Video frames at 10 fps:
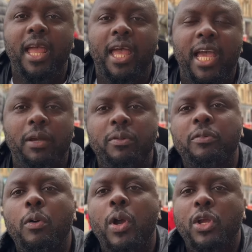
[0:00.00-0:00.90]
Hello
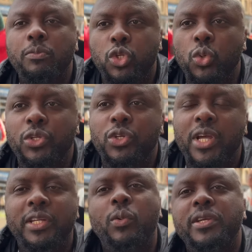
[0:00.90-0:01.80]
everyone, welcome to the
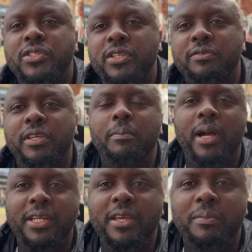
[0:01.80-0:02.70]
United Way TV.
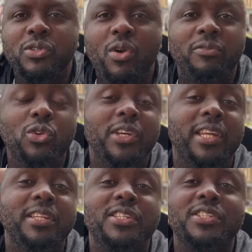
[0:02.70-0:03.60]
My name is Rob Duncan
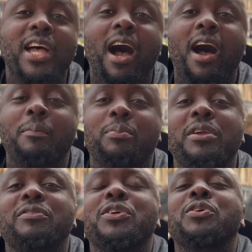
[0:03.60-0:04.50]
and this is our
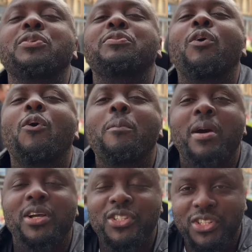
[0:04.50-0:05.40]
preview for
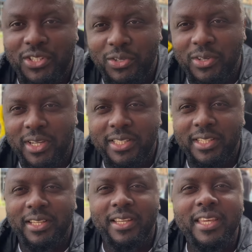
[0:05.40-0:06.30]
Manchester
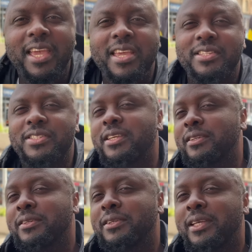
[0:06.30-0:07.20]
United against,
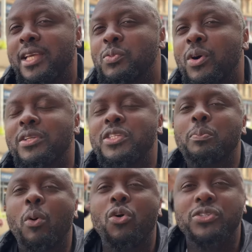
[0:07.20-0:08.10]
guess what,
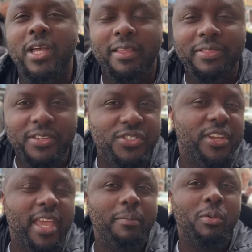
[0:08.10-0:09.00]
Spurs. And this is
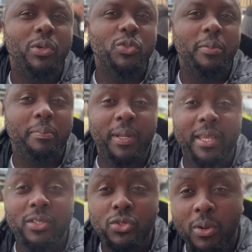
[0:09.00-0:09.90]
a game in which we'll be
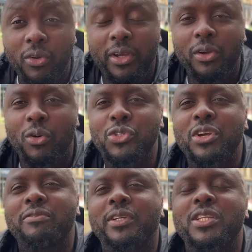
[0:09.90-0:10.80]
playing tomorrow at Old
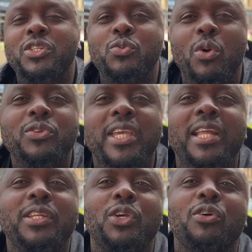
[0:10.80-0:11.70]
Trafford. I just want to
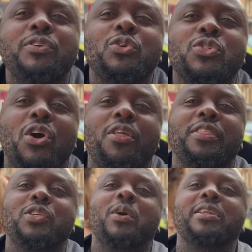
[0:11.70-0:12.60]
get your views on
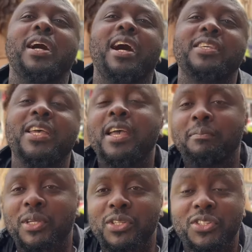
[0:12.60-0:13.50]
this one, guys,
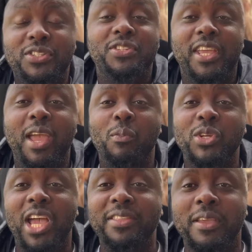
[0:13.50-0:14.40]
because this is a game
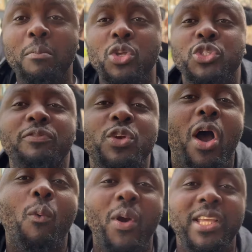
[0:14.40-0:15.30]
which I think most of you
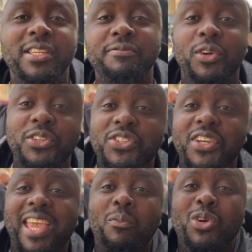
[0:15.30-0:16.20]
are waiting for. This is a
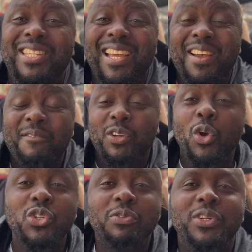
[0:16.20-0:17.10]
game which, for
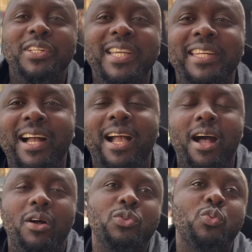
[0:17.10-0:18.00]
those of you that Ten Hag
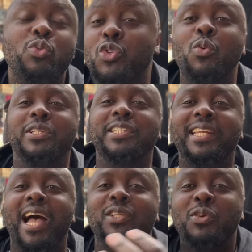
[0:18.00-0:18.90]
out, just want Ten
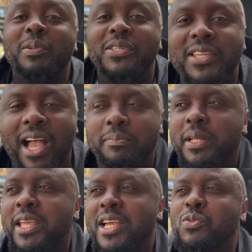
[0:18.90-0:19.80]
Hag to be sacked.
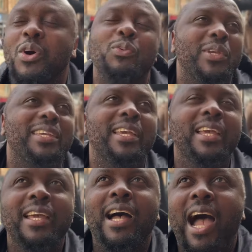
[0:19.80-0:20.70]
But guess what,
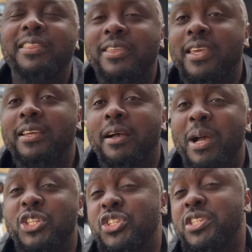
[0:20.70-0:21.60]
I think
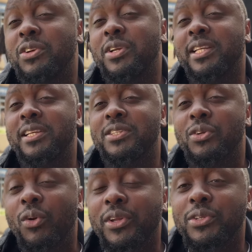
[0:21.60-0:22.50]
Manchester United is
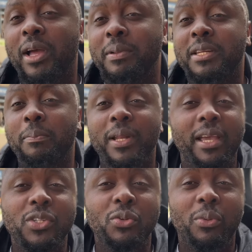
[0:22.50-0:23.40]
going to, the
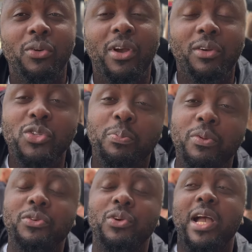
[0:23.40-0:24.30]
players tomorrow are going to
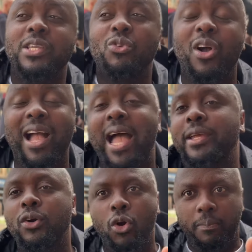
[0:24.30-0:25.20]
prove you guys wrong.
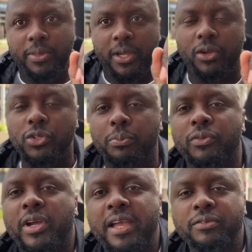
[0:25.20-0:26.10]
I hope they're going to prove
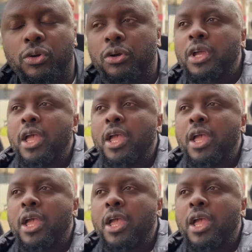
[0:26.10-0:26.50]
you guys wrong.